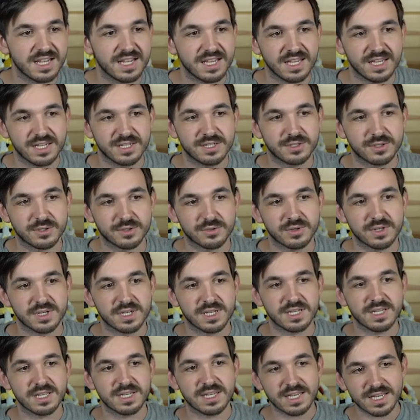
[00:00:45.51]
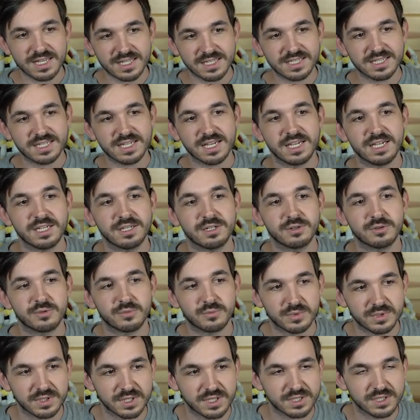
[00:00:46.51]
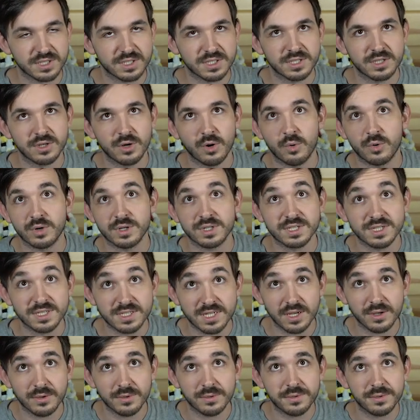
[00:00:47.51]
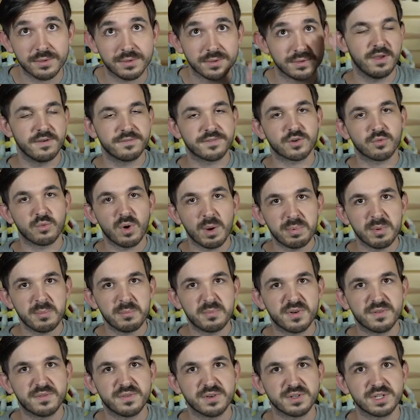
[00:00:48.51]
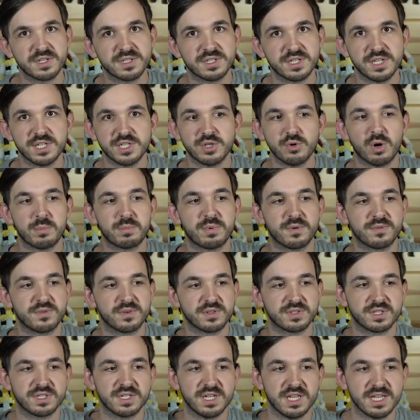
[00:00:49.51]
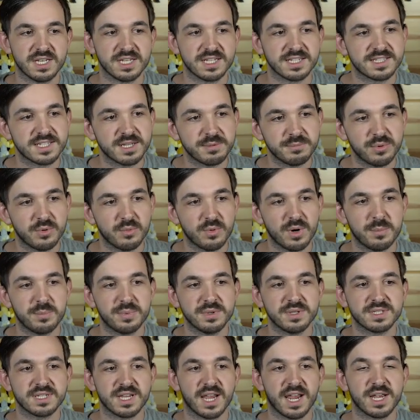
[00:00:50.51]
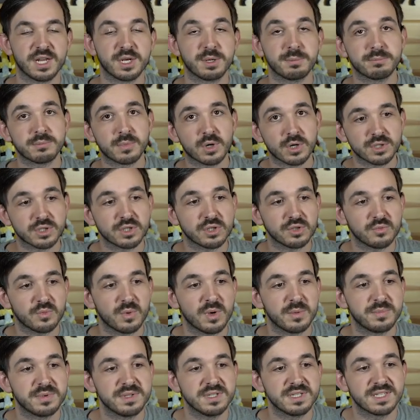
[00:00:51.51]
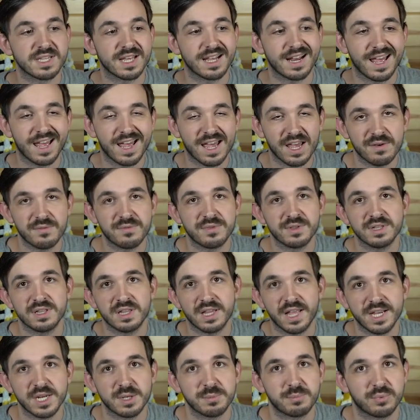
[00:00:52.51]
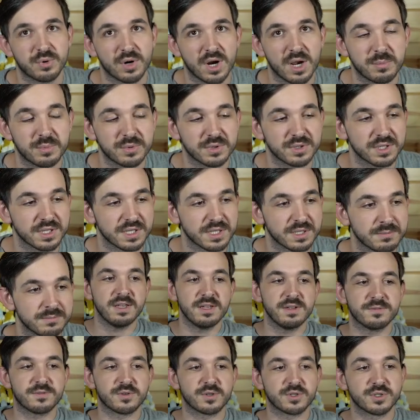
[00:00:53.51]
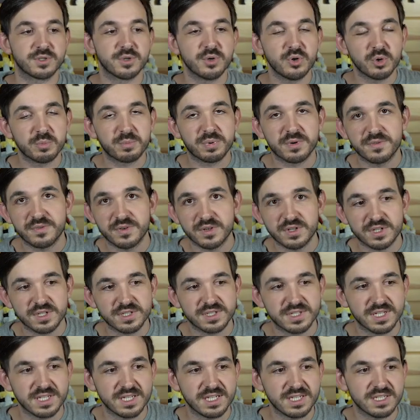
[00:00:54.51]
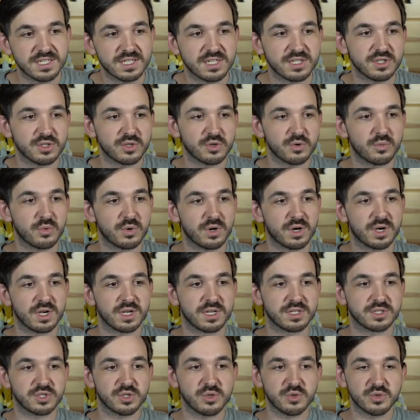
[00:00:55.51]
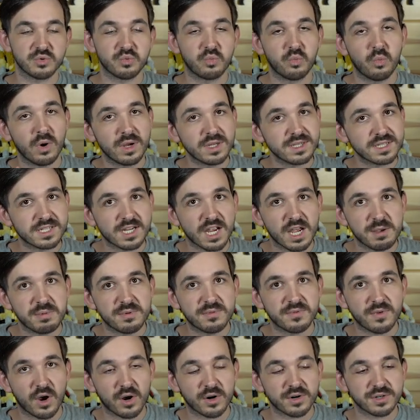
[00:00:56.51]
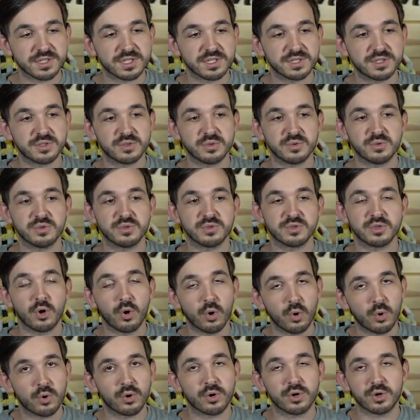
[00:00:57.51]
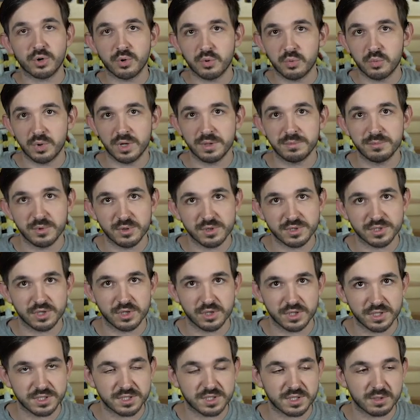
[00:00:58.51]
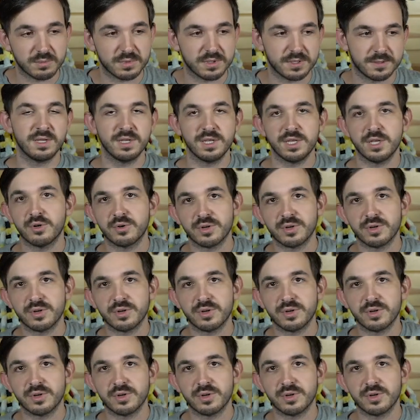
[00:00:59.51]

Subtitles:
History, Insight, Religion, or Stealth. For weapon proficiencies, you are proficient in simple weapons and martial weapons that have the light property. For tool proficiencies, you choose one type of artisan's tools or one musical instrument. You don't